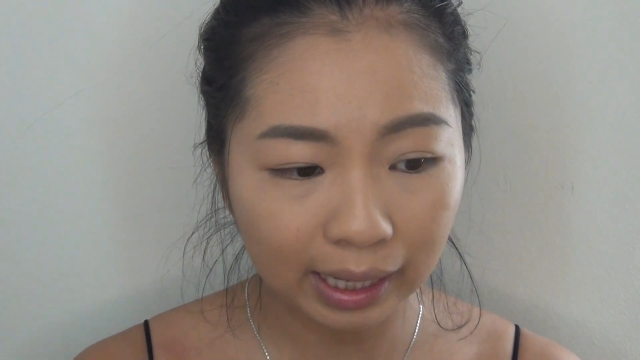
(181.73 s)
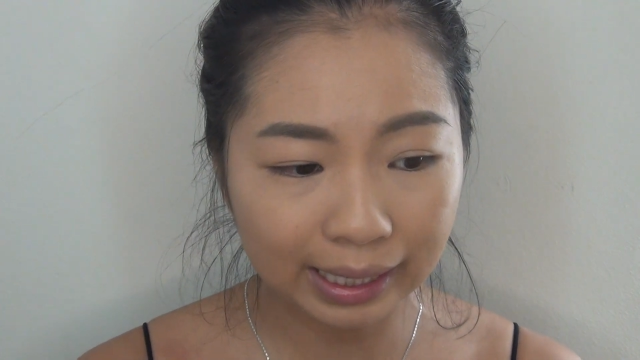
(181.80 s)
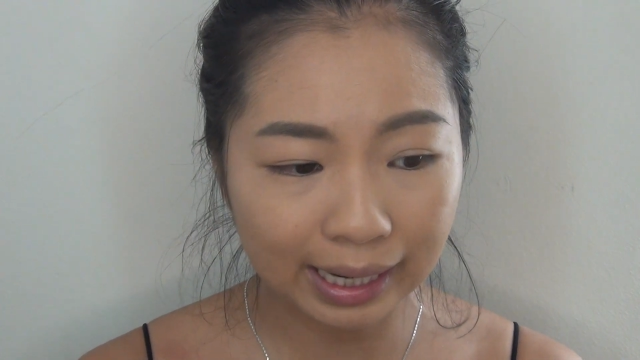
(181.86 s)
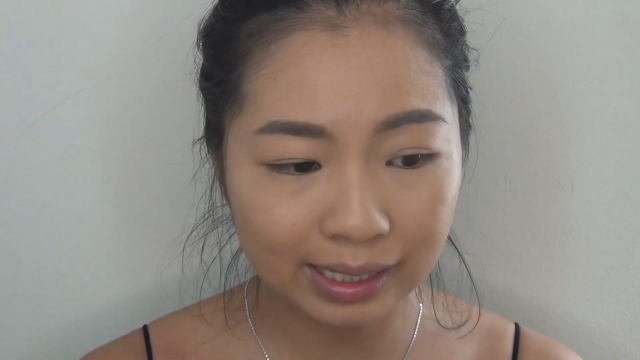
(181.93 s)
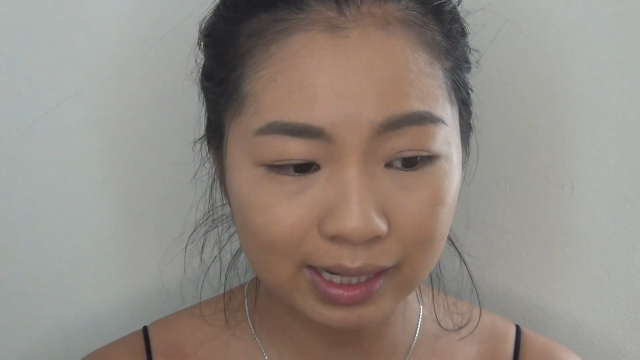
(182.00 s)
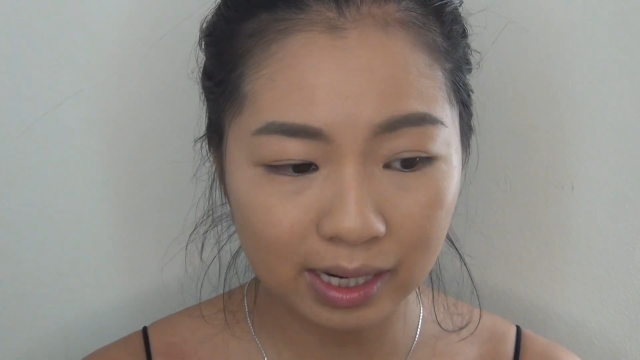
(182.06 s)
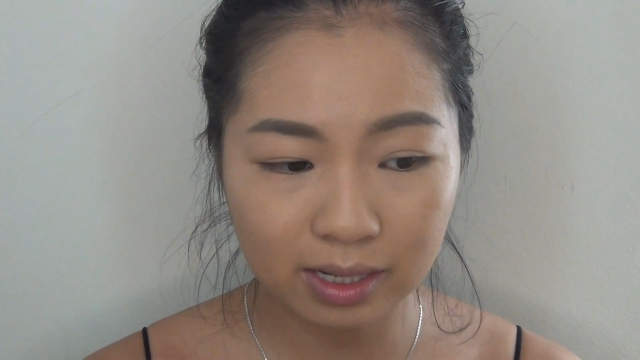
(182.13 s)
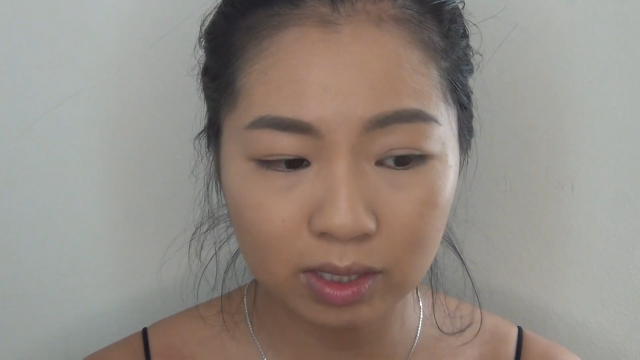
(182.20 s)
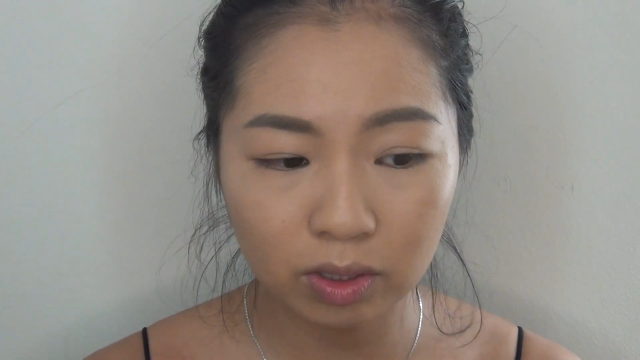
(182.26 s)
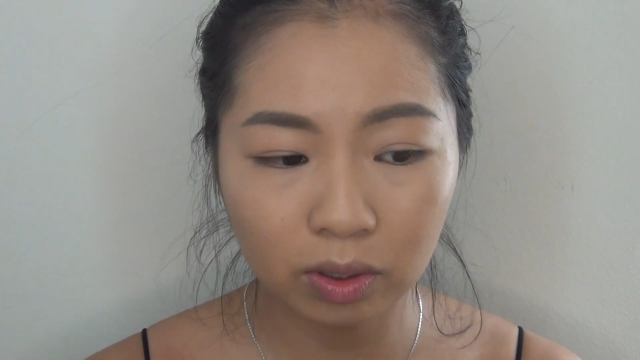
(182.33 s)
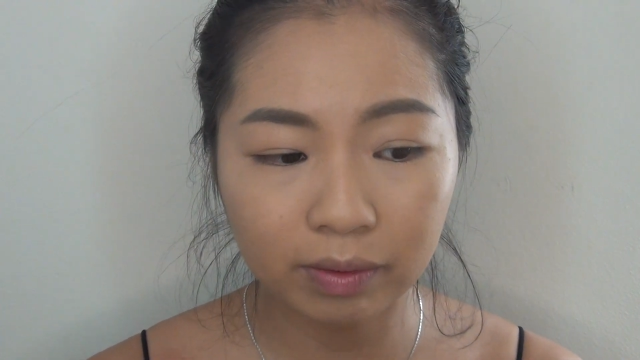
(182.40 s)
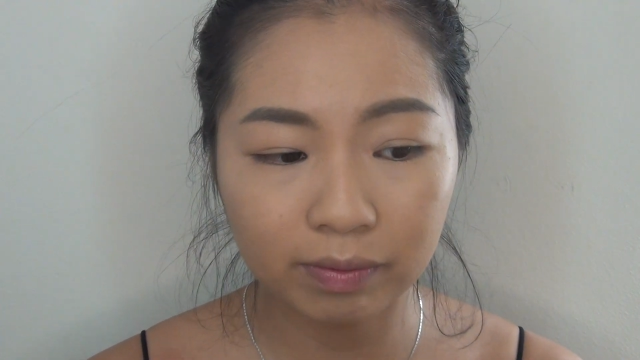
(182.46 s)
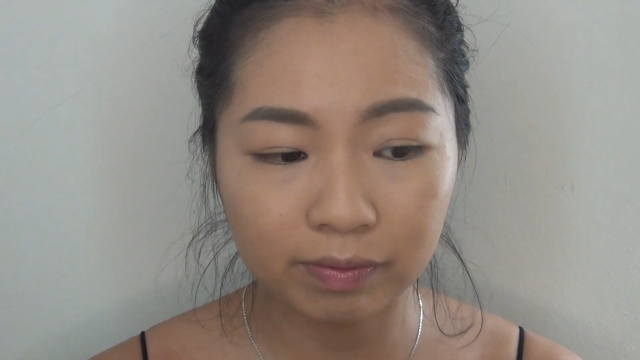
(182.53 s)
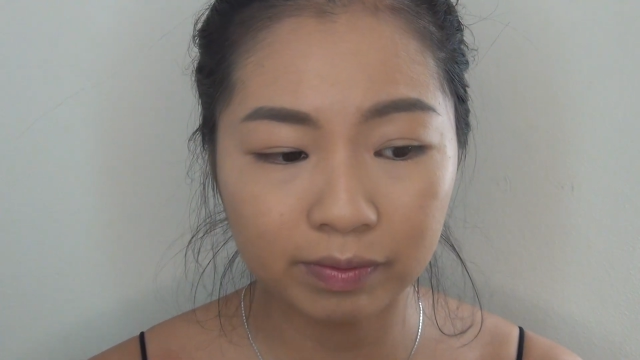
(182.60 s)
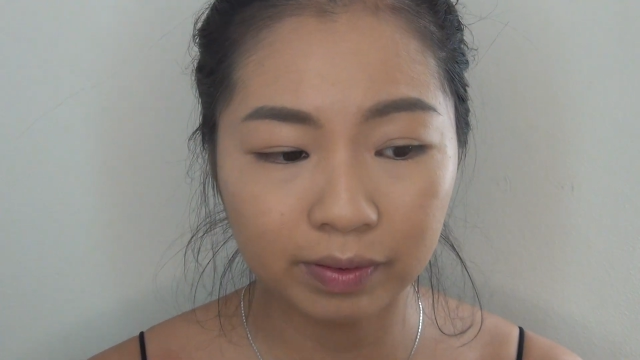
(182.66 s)
like it does
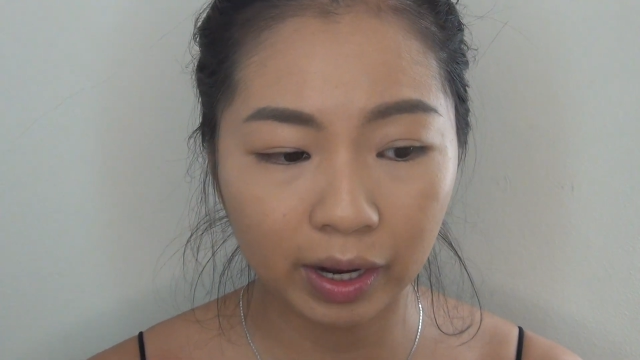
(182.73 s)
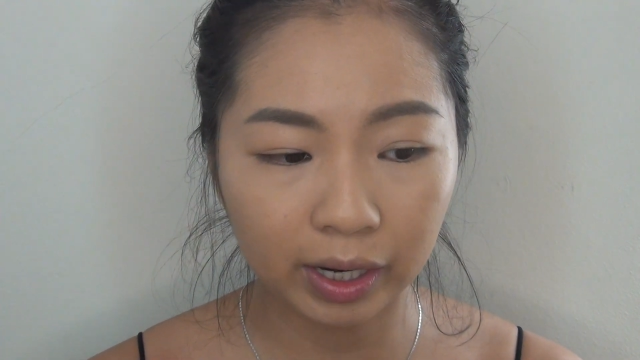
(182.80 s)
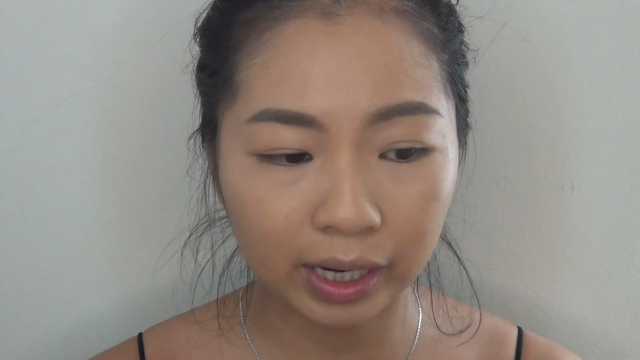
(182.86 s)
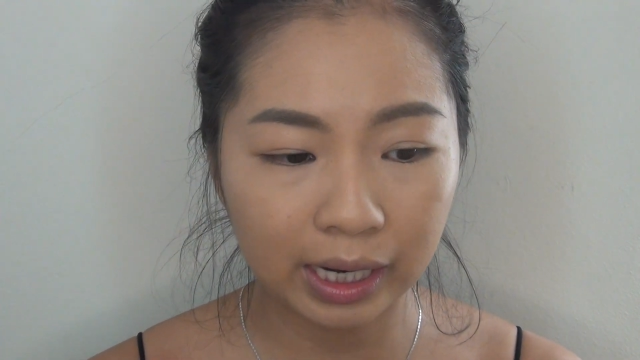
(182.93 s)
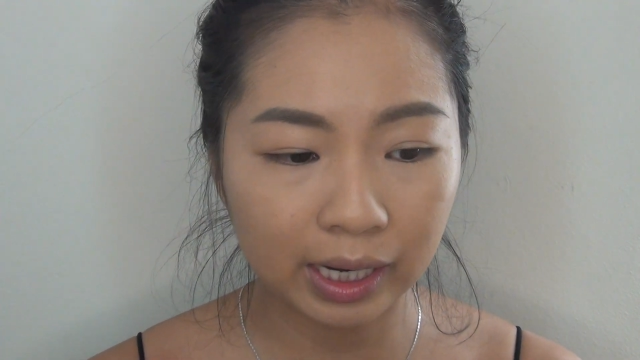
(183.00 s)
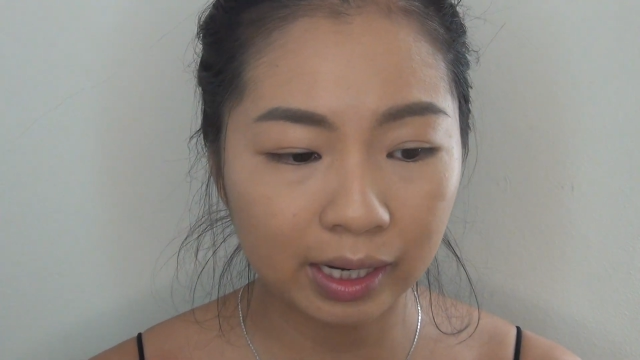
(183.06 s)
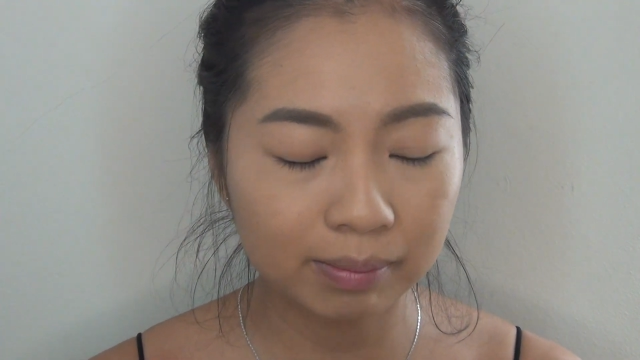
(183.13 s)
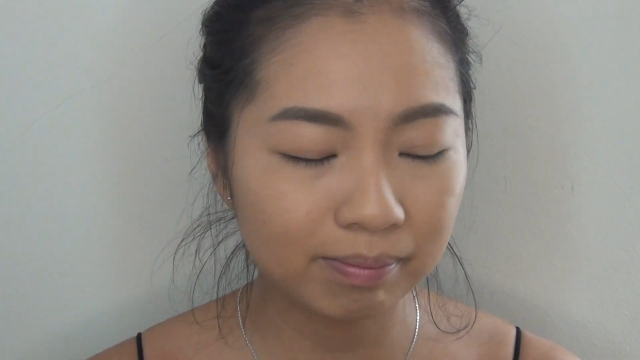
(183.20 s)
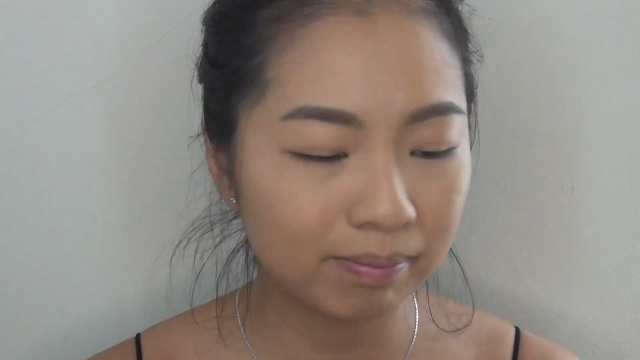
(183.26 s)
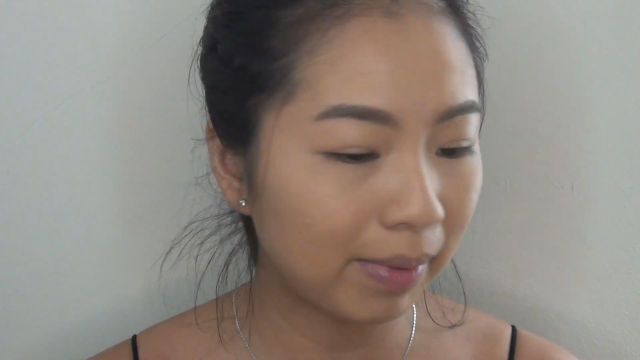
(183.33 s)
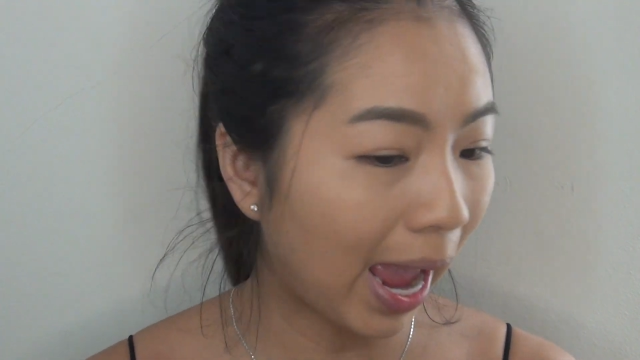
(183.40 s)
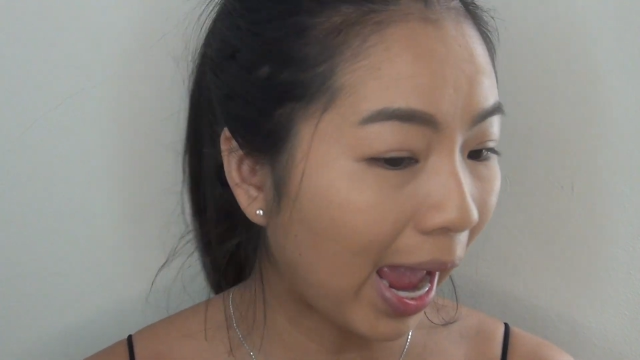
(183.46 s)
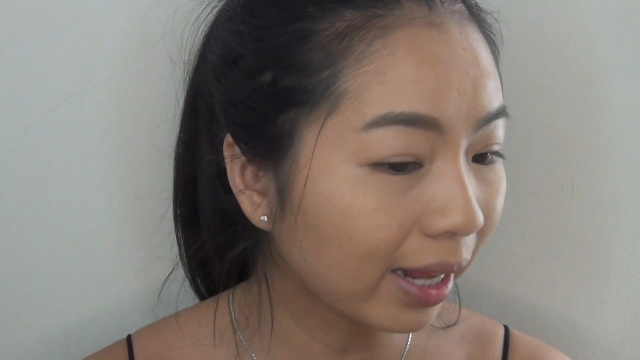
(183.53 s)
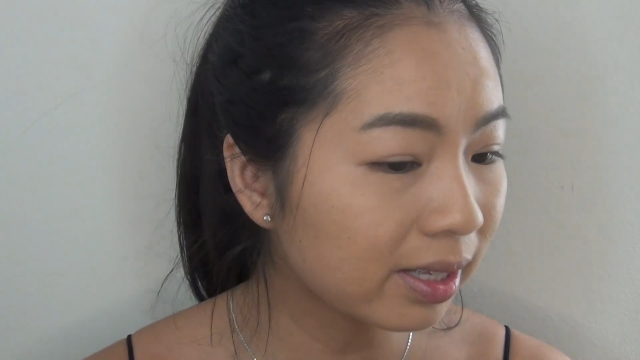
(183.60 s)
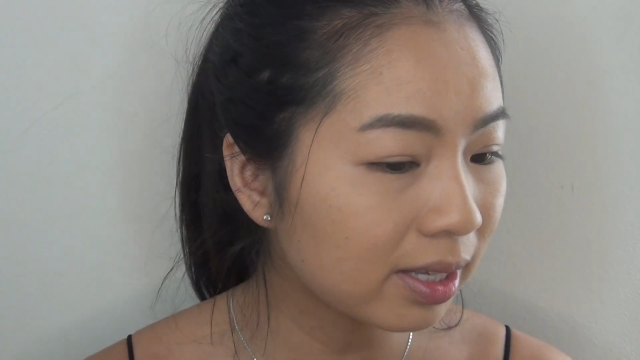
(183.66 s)
look very
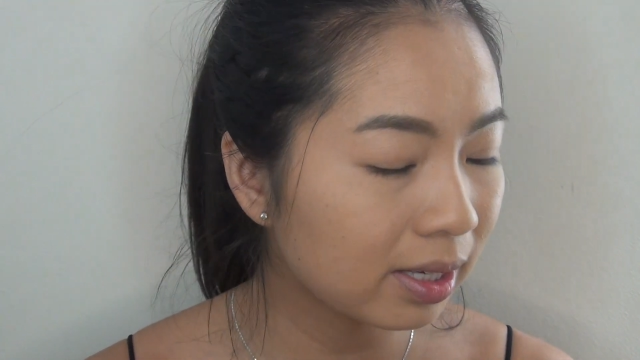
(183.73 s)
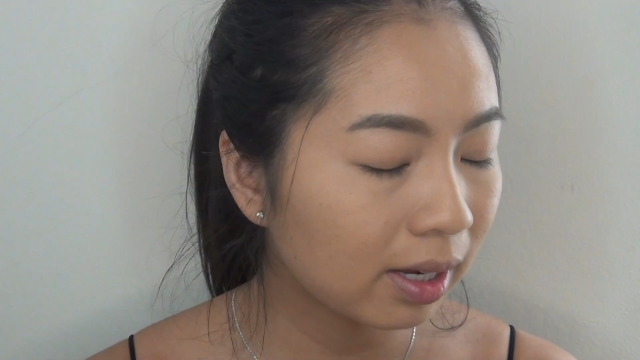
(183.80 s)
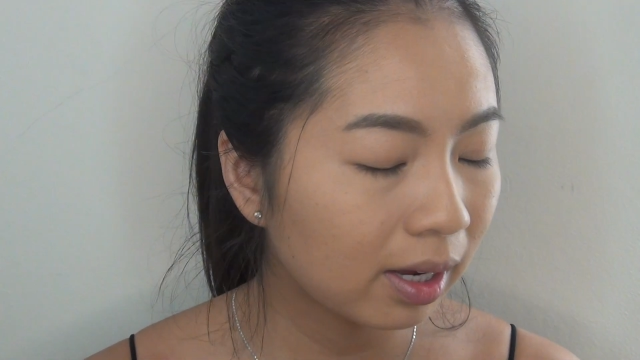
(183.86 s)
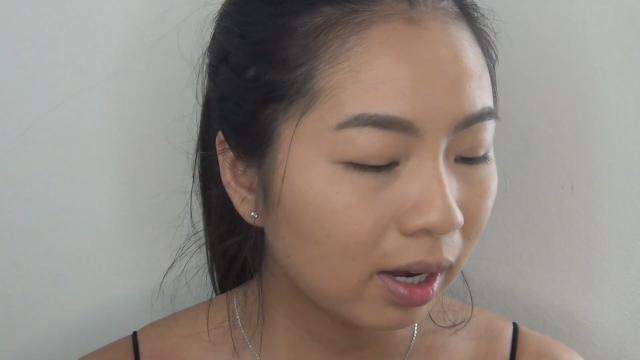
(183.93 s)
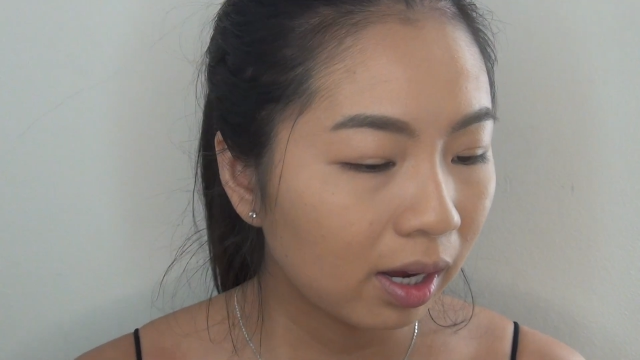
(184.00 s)
matte,